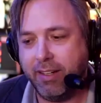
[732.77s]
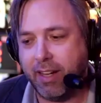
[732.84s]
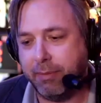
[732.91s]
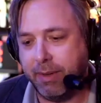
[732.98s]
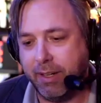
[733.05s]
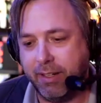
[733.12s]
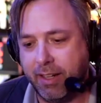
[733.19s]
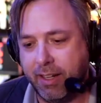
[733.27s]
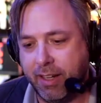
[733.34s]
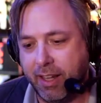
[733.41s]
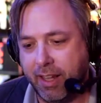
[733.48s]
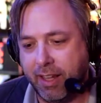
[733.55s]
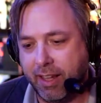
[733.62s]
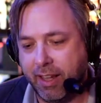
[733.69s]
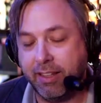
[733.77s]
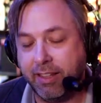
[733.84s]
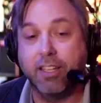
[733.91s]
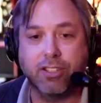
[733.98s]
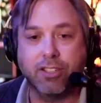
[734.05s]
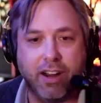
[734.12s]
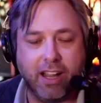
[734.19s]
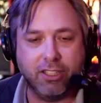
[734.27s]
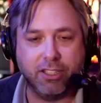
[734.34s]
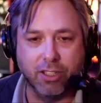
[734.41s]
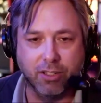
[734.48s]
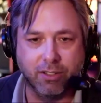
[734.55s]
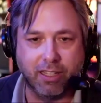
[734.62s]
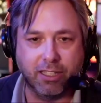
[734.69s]
I mean it, it, it, does crash.
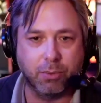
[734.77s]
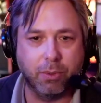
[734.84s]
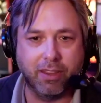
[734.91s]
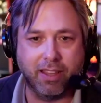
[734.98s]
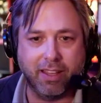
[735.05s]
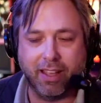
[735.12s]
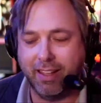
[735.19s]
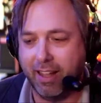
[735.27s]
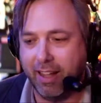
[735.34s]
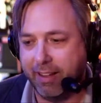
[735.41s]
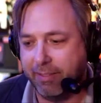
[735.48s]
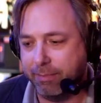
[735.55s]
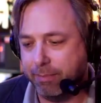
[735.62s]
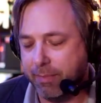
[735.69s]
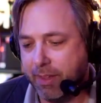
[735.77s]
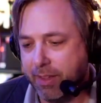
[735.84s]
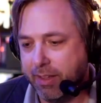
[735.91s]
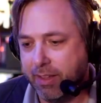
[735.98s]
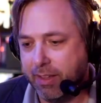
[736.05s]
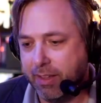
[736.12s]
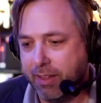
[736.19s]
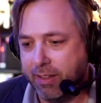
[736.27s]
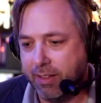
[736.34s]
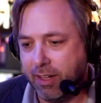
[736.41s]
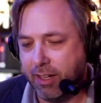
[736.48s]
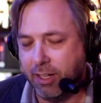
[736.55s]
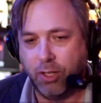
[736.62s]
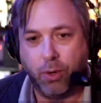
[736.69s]
So that's one thing I, I
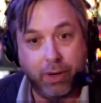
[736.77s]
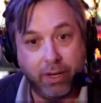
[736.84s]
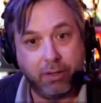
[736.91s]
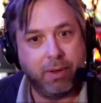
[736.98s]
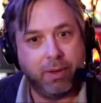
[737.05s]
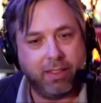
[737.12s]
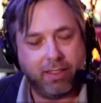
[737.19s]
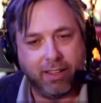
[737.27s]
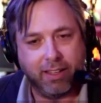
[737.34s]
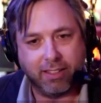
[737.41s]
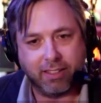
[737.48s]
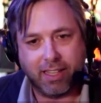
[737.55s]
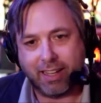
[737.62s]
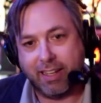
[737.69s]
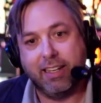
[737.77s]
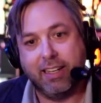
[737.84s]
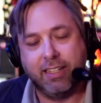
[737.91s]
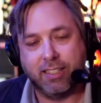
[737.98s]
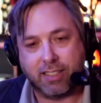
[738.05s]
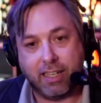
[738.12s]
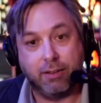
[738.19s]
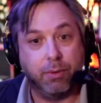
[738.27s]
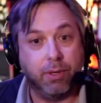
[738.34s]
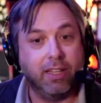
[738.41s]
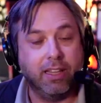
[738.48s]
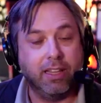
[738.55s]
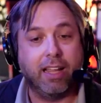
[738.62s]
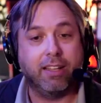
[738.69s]
annoyed with is like I didn't. I'd
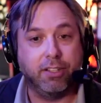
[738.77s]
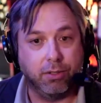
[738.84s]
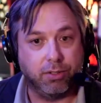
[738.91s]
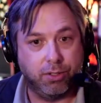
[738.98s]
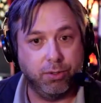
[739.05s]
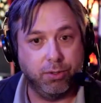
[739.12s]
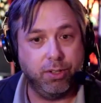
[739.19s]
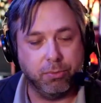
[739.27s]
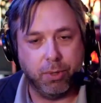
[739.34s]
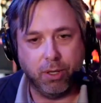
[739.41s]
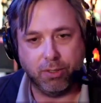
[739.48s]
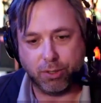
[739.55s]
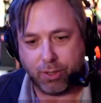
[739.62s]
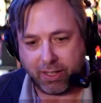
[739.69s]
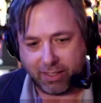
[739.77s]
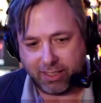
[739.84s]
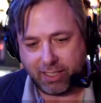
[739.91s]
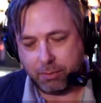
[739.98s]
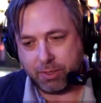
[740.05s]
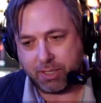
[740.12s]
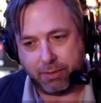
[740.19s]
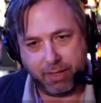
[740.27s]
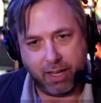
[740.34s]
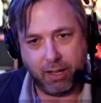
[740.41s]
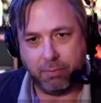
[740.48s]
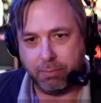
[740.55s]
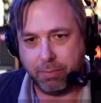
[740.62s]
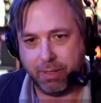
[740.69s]
really like to use studio mode so I can see what's coming
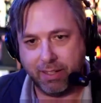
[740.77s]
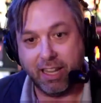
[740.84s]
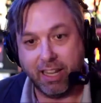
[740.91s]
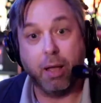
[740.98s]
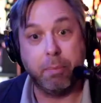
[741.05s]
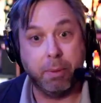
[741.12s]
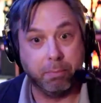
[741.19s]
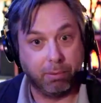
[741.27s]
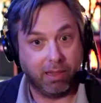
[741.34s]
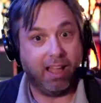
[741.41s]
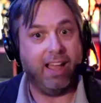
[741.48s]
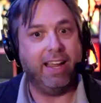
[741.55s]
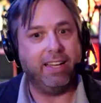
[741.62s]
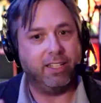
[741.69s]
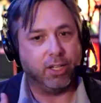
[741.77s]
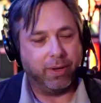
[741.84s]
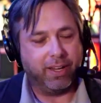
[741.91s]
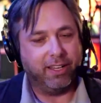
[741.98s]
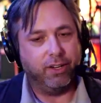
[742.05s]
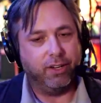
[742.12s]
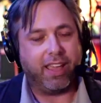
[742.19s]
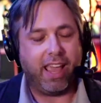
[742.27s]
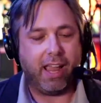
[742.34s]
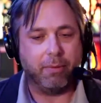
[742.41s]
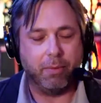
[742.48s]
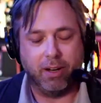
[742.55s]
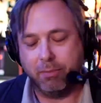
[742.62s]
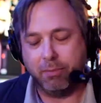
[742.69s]
up and not be blind going into a
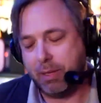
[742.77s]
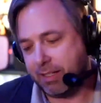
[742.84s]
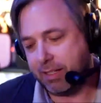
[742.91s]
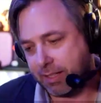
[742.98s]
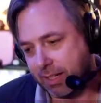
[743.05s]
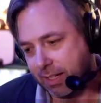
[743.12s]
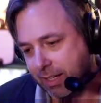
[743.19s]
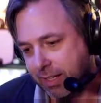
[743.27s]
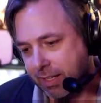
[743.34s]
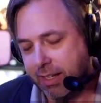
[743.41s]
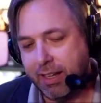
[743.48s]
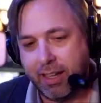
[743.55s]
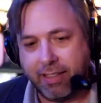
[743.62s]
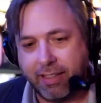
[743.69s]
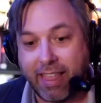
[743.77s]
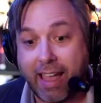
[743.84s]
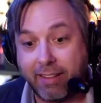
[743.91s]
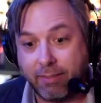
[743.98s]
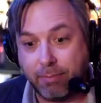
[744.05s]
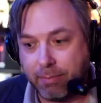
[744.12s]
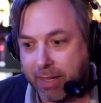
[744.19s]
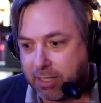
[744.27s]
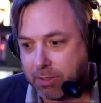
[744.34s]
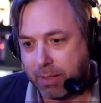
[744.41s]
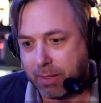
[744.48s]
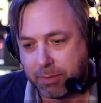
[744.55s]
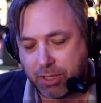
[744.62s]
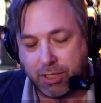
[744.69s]
camera. But uh, that makes
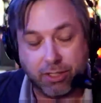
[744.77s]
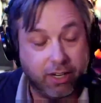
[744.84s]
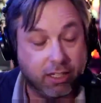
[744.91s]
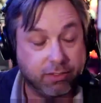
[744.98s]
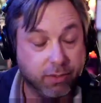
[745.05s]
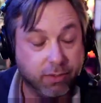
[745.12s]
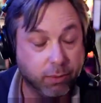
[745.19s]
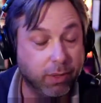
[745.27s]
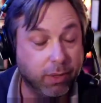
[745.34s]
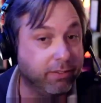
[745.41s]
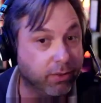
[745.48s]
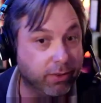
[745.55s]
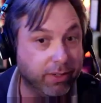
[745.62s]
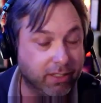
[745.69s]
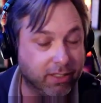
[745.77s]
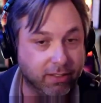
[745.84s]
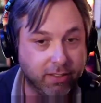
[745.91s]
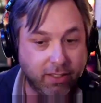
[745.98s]
my machine crash for whatever reason.